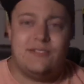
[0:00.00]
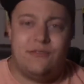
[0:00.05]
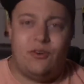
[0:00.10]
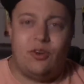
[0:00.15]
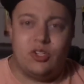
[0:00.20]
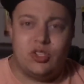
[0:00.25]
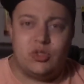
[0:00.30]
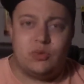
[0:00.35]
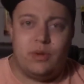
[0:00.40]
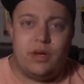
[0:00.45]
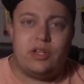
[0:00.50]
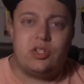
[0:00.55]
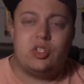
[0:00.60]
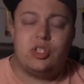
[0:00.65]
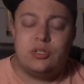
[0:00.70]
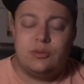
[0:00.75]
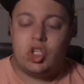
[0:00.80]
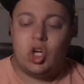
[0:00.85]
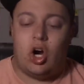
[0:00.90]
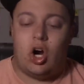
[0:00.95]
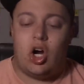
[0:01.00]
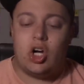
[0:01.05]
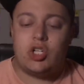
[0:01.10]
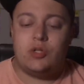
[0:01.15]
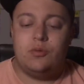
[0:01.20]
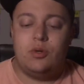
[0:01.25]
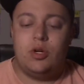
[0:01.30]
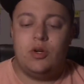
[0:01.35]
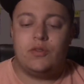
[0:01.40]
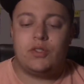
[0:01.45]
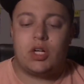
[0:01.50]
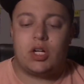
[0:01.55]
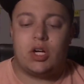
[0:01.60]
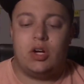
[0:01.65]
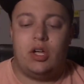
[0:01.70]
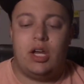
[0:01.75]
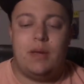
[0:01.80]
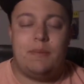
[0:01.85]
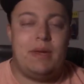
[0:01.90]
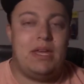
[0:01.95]
Volt Switch. Charge moves are
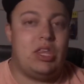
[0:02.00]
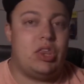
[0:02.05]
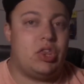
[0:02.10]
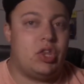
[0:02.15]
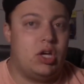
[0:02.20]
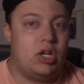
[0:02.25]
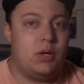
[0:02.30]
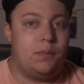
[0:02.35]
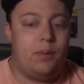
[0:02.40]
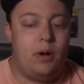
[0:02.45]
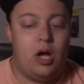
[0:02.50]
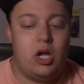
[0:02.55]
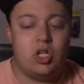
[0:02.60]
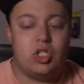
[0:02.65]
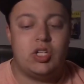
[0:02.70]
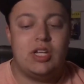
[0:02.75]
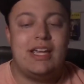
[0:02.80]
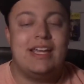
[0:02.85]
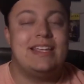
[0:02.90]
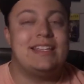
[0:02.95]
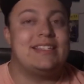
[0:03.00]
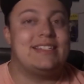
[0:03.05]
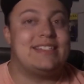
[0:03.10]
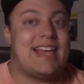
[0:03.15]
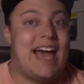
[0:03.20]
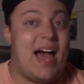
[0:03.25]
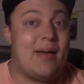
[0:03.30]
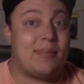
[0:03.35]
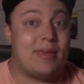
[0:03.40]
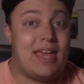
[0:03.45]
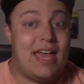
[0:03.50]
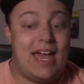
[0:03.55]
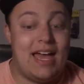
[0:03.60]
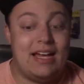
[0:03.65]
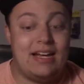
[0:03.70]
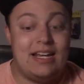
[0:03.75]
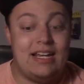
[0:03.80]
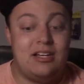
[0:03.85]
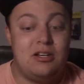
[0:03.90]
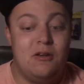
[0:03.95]
going to be Thunder Punch, Zap
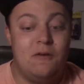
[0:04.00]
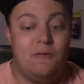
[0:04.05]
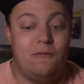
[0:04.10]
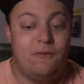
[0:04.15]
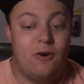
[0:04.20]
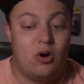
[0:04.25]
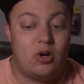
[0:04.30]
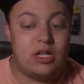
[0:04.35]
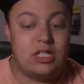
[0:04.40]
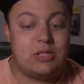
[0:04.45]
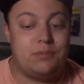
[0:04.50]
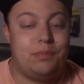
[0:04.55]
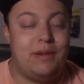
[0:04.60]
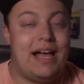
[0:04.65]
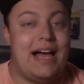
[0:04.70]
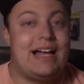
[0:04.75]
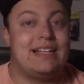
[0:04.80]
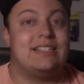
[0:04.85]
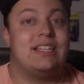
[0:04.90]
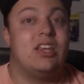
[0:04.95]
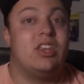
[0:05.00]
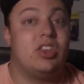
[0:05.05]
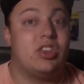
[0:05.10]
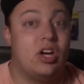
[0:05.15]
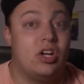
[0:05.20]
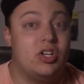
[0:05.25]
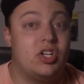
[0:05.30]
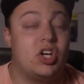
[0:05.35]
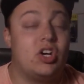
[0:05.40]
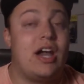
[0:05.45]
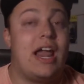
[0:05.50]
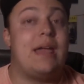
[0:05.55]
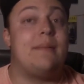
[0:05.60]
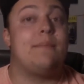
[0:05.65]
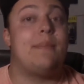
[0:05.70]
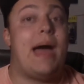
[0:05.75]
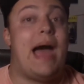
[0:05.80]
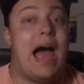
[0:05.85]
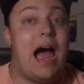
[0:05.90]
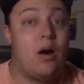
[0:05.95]
Cannon, Focus Blast, Thunder, and
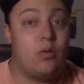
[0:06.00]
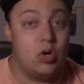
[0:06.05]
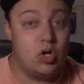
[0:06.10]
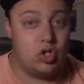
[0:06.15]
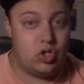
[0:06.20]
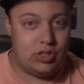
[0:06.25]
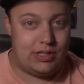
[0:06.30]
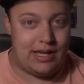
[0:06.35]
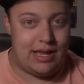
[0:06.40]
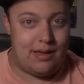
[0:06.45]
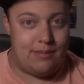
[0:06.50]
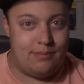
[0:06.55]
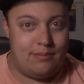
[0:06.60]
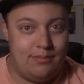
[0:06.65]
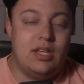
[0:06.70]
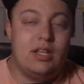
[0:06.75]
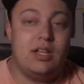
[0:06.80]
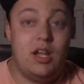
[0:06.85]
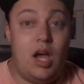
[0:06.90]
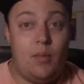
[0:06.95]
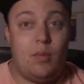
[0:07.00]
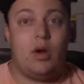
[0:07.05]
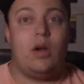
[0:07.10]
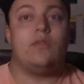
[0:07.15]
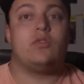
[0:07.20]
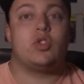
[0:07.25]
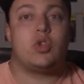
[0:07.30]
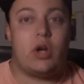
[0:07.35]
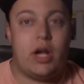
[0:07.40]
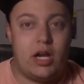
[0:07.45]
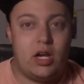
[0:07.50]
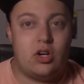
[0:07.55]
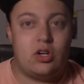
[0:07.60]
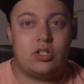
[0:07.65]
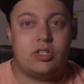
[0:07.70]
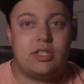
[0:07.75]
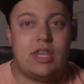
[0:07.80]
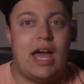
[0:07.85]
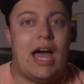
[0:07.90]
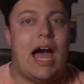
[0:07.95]
Power Gem. The number of
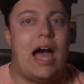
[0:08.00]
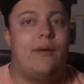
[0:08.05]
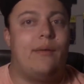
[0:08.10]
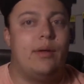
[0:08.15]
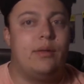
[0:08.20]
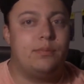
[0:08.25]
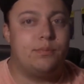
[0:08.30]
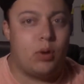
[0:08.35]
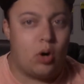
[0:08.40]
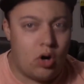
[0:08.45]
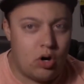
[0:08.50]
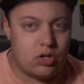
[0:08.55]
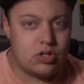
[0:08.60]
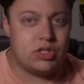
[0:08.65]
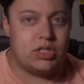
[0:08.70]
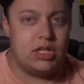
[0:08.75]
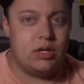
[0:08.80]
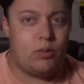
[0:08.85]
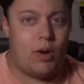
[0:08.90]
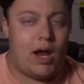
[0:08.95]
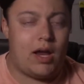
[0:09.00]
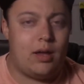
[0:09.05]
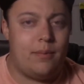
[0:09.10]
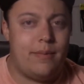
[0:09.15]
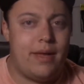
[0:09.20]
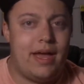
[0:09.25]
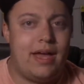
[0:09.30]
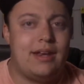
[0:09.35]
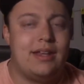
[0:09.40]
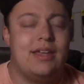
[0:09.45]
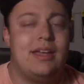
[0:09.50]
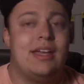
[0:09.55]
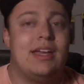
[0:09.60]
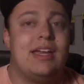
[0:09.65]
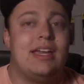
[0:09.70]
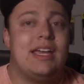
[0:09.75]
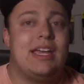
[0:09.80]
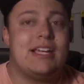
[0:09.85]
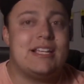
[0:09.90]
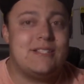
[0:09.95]
trainers that I would personally recommend
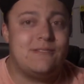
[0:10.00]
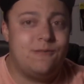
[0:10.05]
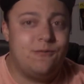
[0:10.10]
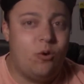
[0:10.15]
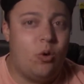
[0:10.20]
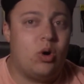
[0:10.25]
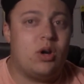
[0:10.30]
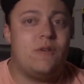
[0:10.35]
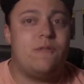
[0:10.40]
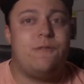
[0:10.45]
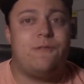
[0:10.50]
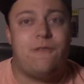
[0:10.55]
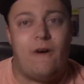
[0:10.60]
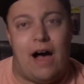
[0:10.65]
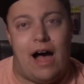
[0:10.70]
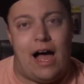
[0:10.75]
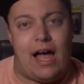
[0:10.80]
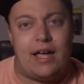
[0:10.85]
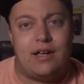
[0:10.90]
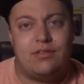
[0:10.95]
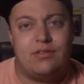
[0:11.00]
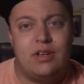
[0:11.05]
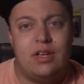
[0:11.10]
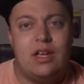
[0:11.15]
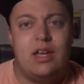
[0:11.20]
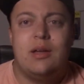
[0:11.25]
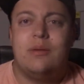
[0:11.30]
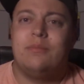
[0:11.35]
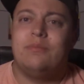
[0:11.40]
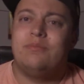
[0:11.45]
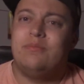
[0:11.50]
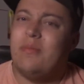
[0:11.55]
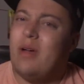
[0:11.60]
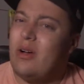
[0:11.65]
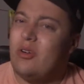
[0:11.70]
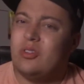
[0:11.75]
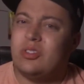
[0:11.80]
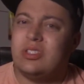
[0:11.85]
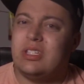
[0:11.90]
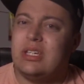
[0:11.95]
is 4 to 5.
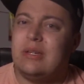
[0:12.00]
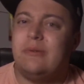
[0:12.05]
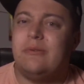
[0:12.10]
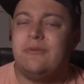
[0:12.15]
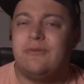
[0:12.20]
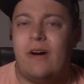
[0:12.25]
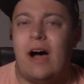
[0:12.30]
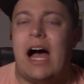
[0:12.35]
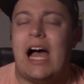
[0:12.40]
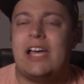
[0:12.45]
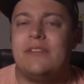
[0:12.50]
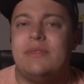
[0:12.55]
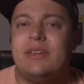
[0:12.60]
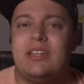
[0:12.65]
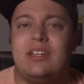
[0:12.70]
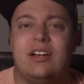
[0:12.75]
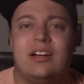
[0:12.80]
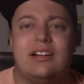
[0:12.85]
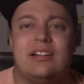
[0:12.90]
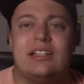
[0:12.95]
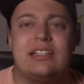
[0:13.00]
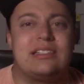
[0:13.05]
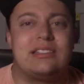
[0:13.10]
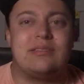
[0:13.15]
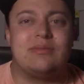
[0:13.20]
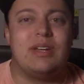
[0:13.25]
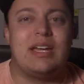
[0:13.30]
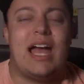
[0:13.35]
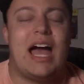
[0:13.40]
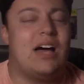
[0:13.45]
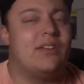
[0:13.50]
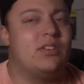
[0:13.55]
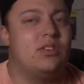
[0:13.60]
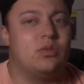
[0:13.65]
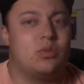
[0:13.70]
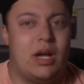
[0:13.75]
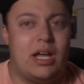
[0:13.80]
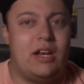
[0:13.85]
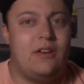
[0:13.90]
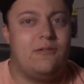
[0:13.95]
Mostly 5 because we haven't
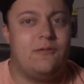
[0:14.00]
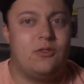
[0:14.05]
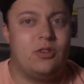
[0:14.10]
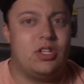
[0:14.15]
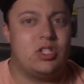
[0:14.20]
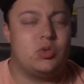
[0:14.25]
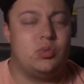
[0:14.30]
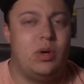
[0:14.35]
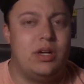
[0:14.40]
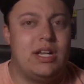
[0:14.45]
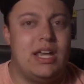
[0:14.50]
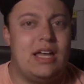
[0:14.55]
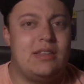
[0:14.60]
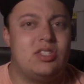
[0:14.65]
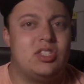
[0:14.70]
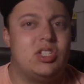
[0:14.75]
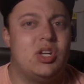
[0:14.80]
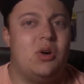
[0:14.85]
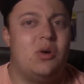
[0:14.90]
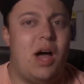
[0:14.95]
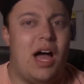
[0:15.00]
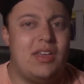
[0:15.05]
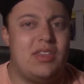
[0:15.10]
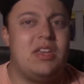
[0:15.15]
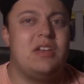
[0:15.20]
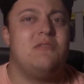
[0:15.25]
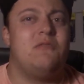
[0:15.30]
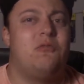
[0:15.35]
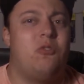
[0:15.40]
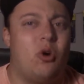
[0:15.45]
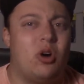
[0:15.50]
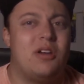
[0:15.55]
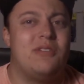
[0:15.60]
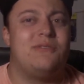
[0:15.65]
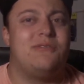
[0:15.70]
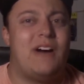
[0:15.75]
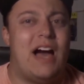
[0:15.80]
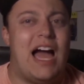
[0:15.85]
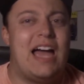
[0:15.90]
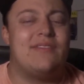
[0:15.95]
rated for this one yet, so I think 4 to
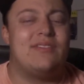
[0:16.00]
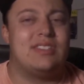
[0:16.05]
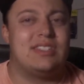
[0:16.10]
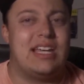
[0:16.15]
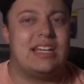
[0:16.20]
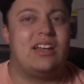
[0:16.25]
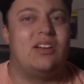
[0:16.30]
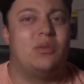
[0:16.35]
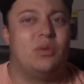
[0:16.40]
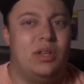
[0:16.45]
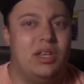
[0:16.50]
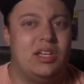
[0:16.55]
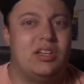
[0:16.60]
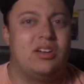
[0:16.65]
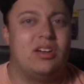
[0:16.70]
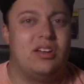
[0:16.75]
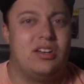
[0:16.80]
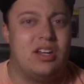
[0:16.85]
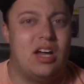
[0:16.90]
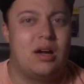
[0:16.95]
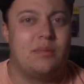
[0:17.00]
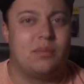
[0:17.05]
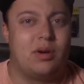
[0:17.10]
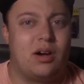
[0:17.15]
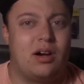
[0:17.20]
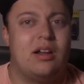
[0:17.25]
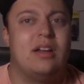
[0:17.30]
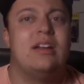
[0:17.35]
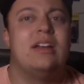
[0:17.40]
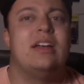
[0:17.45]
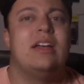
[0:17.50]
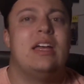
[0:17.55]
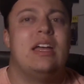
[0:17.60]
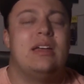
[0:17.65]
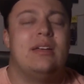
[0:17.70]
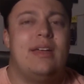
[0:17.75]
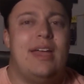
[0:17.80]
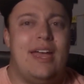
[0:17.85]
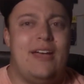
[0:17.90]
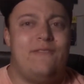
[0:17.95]
5 is like a really good number.
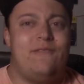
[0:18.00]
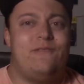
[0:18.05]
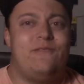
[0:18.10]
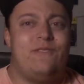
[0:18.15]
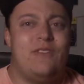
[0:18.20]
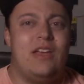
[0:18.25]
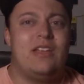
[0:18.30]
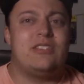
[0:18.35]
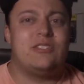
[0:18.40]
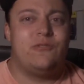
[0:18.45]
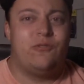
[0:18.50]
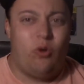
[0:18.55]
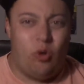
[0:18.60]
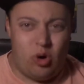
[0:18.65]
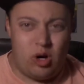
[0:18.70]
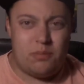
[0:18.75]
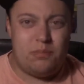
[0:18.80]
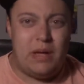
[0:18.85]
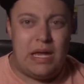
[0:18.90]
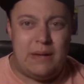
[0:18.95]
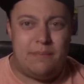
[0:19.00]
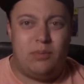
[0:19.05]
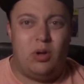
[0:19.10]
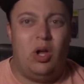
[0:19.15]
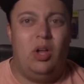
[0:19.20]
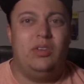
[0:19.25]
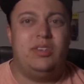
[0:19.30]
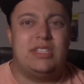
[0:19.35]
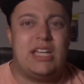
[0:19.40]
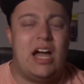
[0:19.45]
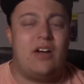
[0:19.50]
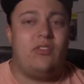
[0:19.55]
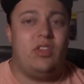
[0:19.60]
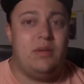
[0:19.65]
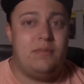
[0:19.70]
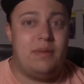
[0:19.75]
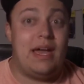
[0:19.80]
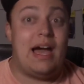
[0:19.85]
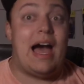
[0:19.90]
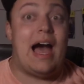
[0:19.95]
If it's 4 people, definitely
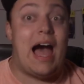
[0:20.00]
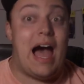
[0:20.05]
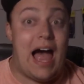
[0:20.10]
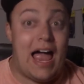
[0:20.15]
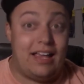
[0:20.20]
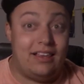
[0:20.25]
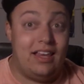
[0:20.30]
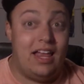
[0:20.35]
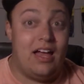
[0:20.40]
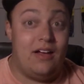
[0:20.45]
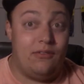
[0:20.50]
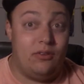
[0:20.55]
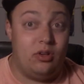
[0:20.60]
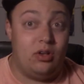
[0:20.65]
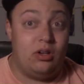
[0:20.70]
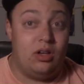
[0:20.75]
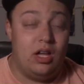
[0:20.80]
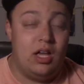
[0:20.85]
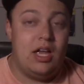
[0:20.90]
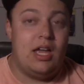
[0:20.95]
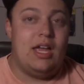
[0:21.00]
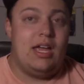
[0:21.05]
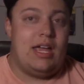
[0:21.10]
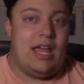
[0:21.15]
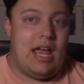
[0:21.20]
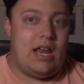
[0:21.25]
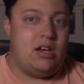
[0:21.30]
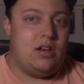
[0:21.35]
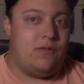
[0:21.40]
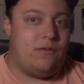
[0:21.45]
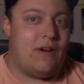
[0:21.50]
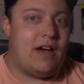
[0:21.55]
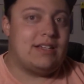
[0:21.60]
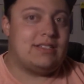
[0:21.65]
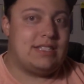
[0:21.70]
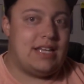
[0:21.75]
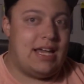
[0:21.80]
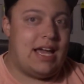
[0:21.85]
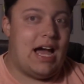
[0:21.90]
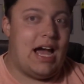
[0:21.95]
be a high level. And if I
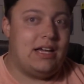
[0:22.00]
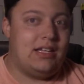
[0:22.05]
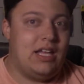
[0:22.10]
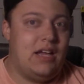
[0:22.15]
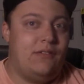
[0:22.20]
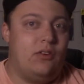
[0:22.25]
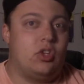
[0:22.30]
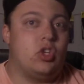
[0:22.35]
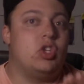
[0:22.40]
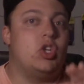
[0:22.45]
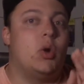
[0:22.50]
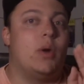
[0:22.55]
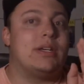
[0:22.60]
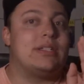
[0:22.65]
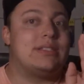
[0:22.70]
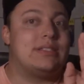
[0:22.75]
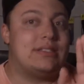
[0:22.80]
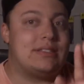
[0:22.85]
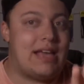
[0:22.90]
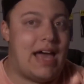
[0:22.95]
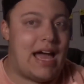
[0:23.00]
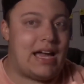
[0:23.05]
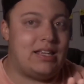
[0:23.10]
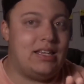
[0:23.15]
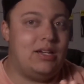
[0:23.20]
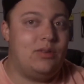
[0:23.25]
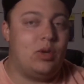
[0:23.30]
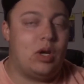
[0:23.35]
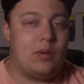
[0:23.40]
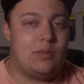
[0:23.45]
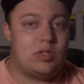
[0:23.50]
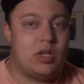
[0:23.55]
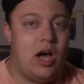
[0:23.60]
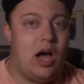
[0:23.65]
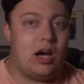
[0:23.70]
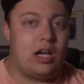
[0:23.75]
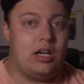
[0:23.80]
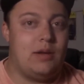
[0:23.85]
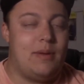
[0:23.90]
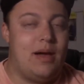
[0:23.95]
say high level, you know exactly what I'm
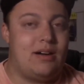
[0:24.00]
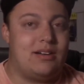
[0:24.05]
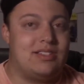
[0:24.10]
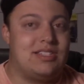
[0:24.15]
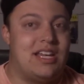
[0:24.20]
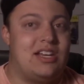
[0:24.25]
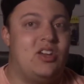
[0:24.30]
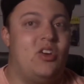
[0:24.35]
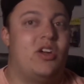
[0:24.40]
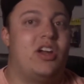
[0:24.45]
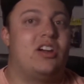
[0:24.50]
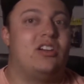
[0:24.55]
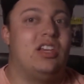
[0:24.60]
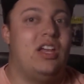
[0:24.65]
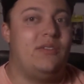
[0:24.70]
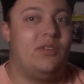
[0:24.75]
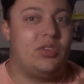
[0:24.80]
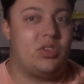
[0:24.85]
talking about, because I know you're level